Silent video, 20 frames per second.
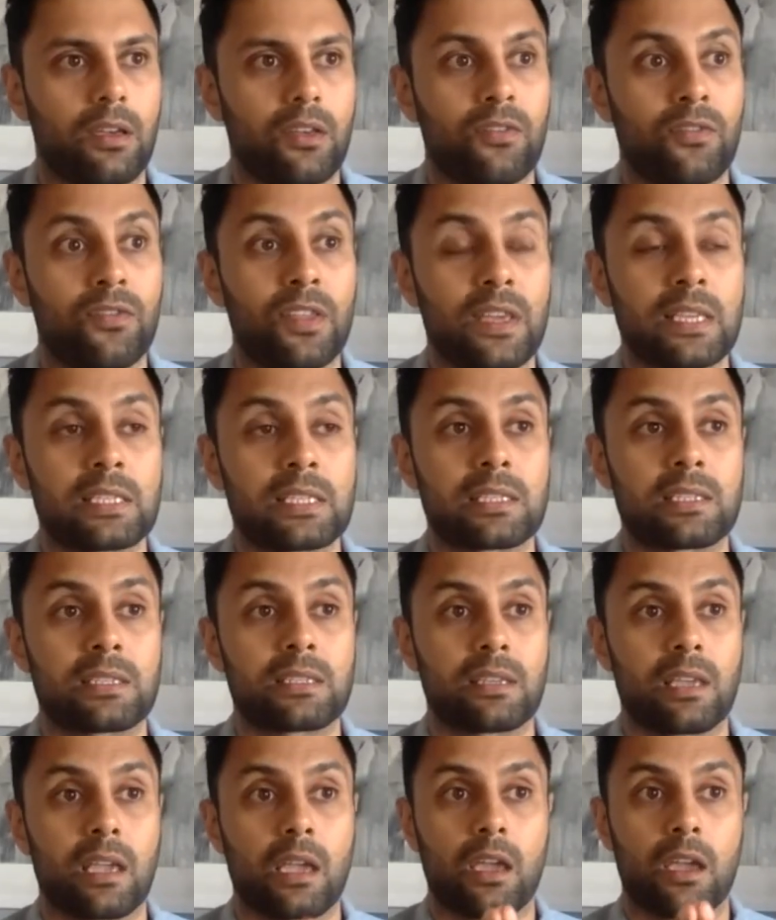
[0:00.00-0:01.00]

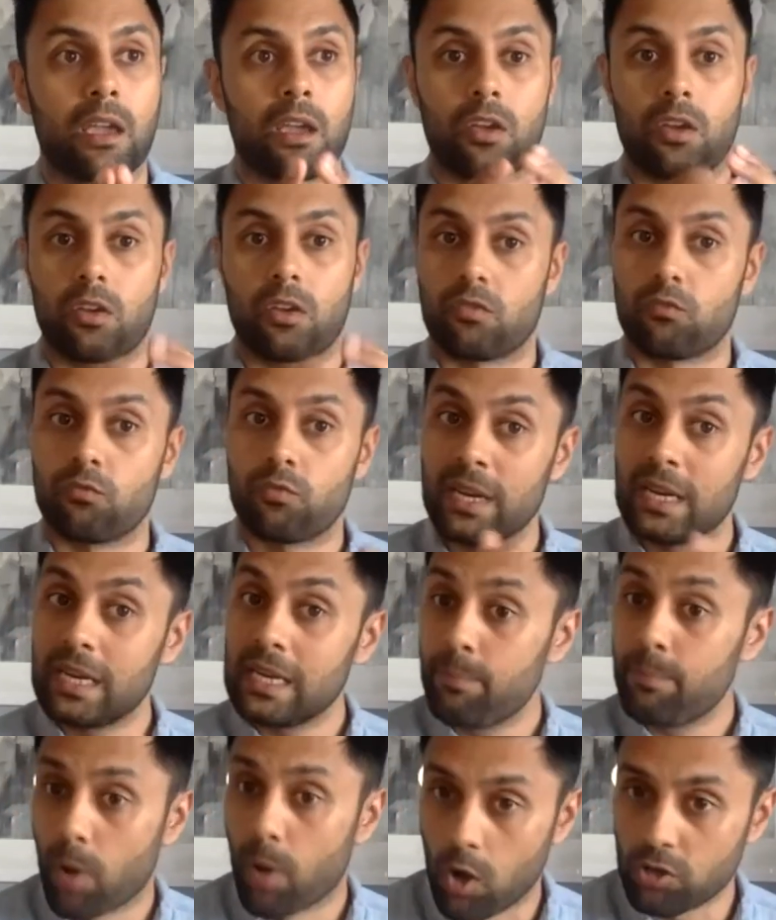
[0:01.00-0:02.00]
this
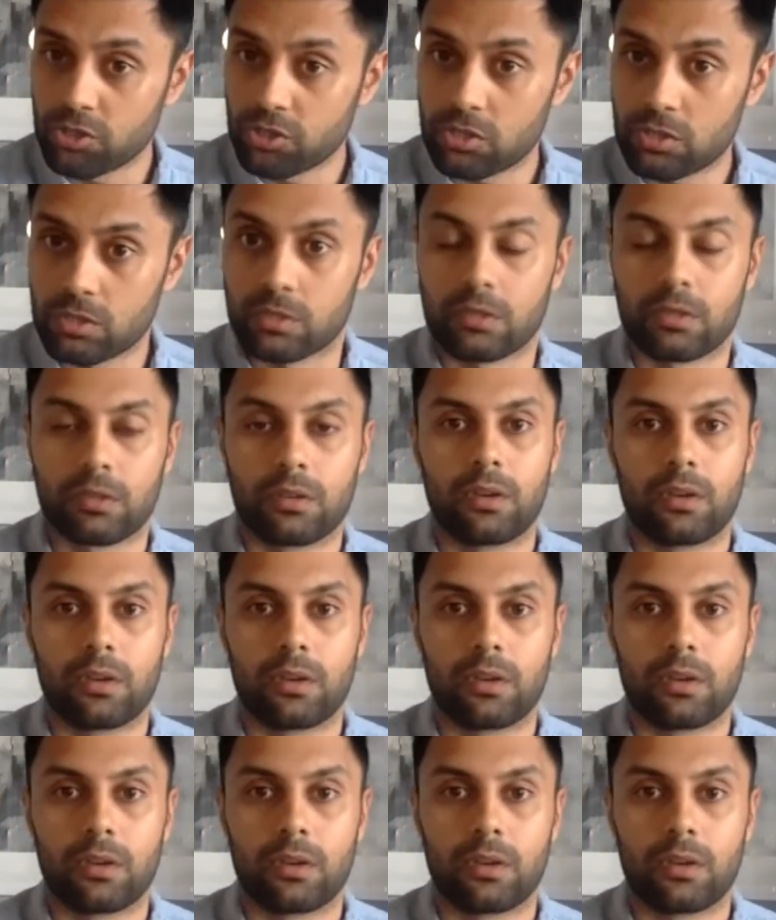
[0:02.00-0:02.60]
really posh,